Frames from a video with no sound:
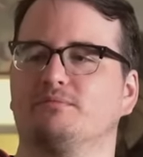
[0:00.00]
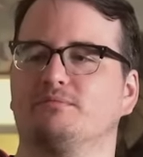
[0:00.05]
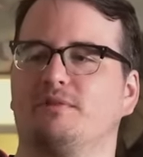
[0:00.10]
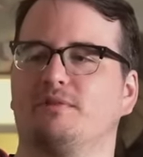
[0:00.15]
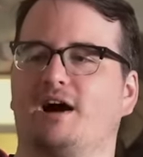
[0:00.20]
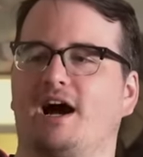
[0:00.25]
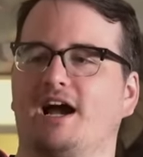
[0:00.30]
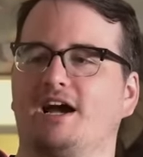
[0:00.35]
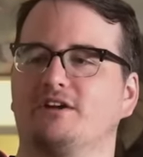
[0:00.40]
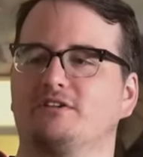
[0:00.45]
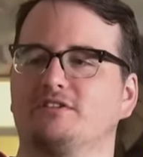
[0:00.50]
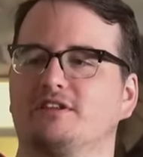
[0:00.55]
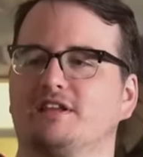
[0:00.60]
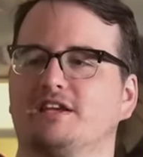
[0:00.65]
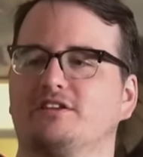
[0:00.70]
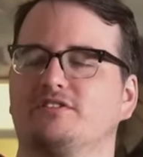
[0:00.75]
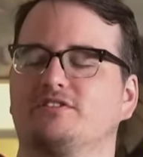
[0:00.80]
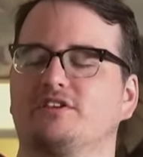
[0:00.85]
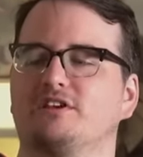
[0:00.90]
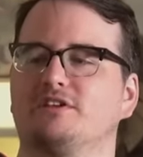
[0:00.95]

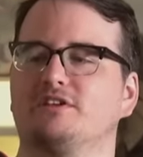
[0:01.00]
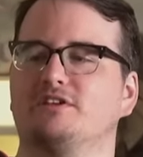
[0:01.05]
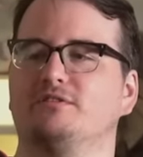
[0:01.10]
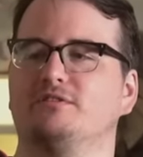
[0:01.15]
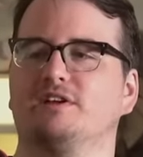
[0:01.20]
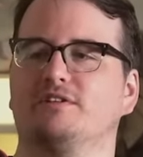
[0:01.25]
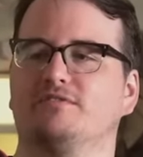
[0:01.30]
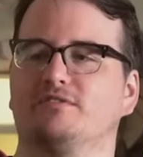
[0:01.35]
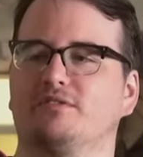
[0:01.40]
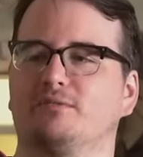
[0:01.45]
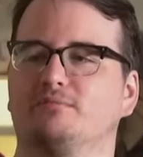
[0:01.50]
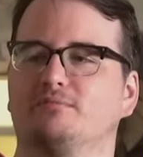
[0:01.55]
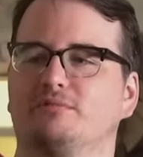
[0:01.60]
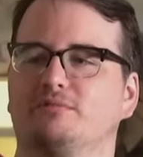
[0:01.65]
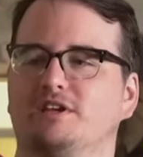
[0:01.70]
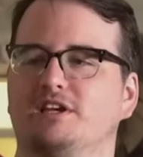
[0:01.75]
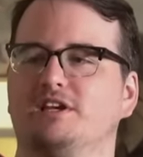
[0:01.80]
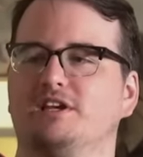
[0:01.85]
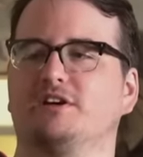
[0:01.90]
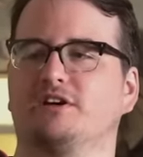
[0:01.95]
hirelings that you yeah. give them
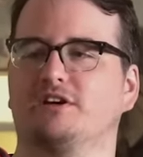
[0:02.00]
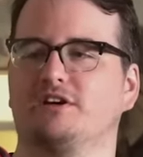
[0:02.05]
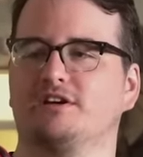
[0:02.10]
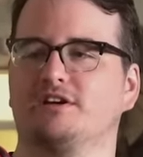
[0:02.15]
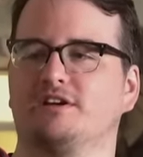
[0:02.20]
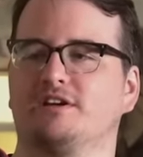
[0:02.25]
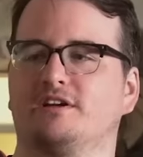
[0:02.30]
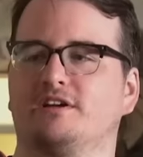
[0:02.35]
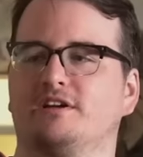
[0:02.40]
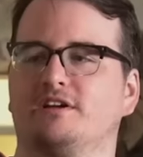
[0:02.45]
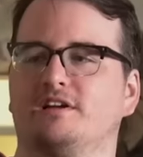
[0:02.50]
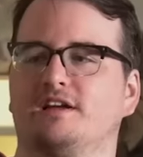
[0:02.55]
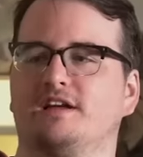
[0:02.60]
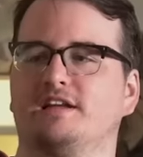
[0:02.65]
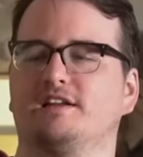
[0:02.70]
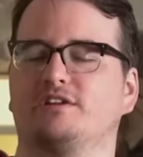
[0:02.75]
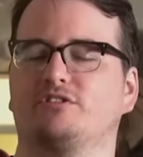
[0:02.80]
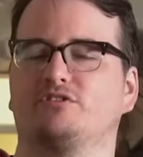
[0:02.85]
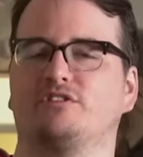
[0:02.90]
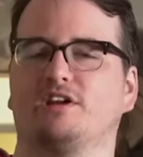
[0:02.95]
gear in
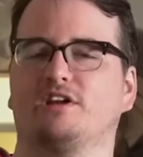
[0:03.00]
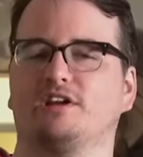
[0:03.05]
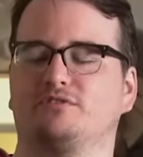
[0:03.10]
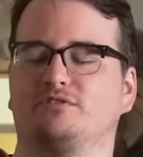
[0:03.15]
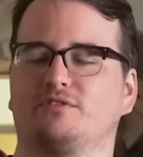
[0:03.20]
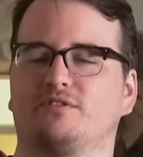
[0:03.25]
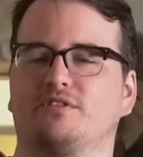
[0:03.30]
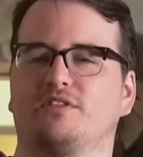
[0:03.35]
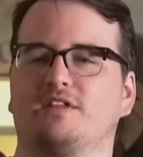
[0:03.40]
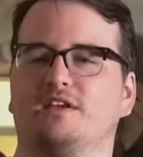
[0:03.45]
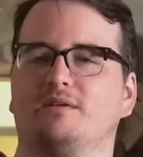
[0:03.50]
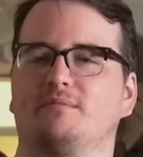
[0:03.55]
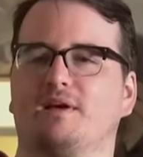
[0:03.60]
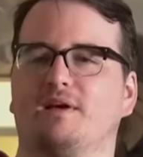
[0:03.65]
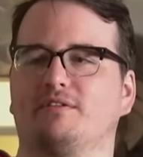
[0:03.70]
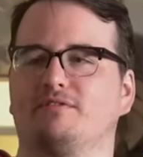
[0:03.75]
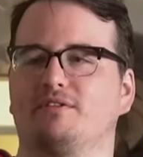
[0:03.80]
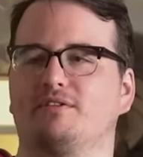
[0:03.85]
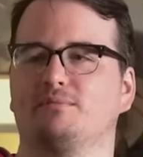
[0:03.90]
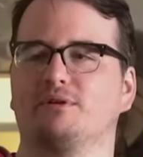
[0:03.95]
exchange for them
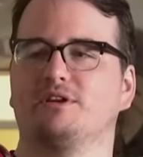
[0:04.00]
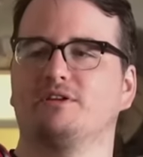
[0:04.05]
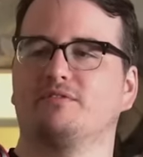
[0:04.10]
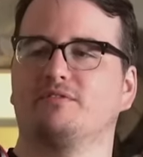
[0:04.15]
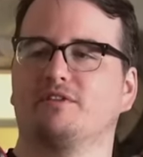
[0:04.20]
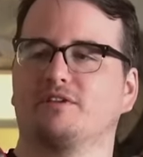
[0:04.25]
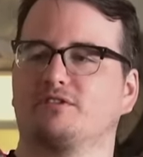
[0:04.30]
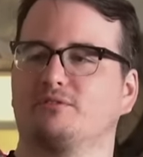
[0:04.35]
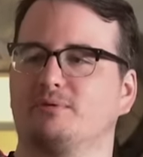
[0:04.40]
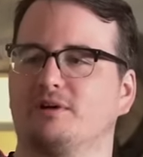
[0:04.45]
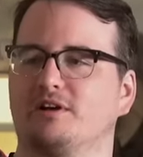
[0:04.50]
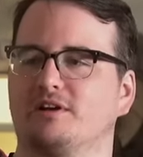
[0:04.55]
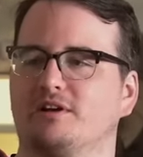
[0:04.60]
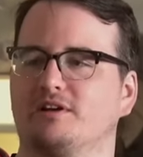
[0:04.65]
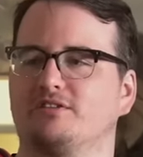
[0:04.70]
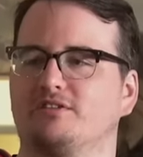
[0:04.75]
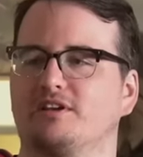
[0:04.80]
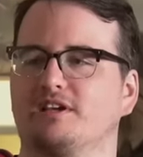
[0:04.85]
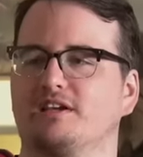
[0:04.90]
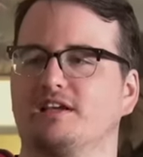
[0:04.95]
every bit of
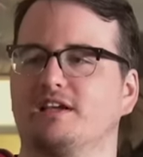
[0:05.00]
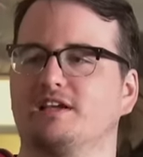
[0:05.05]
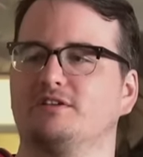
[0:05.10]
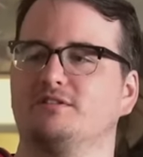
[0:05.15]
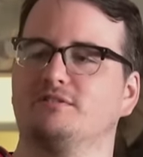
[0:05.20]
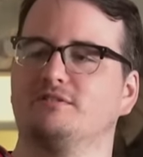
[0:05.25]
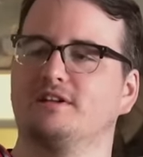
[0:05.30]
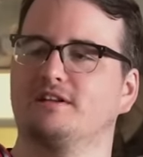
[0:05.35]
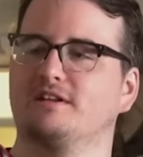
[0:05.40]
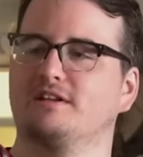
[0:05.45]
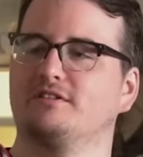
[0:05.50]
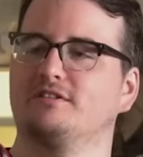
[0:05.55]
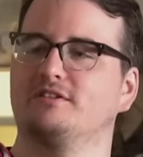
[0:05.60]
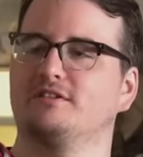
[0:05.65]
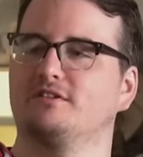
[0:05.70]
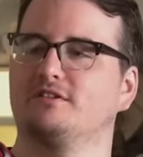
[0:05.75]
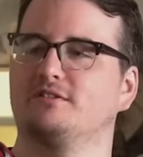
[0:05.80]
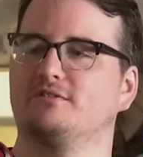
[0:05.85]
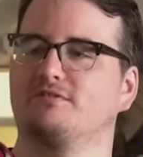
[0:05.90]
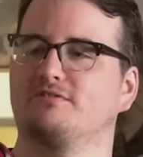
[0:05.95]
experience they get. You get a
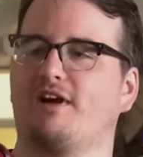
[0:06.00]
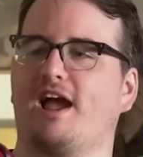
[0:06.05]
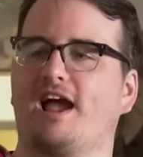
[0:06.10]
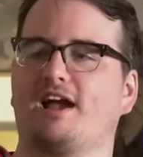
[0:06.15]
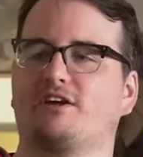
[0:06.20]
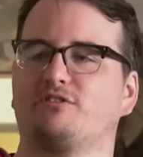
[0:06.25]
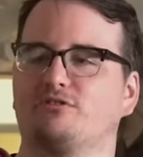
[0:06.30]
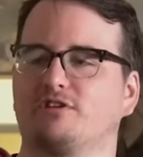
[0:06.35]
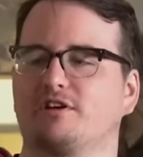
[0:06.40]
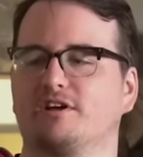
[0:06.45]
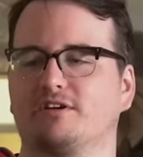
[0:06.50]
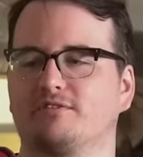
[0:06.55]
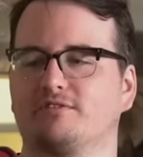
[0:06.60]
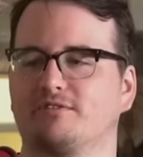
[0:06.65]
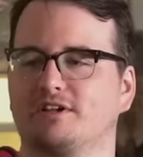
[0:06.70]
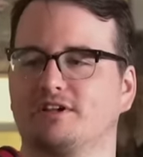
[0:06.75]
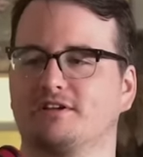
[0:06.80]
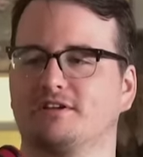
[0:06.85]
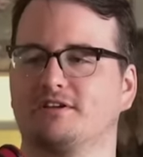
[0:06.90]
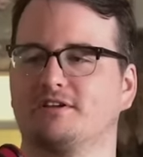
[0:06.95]
little fraction of it,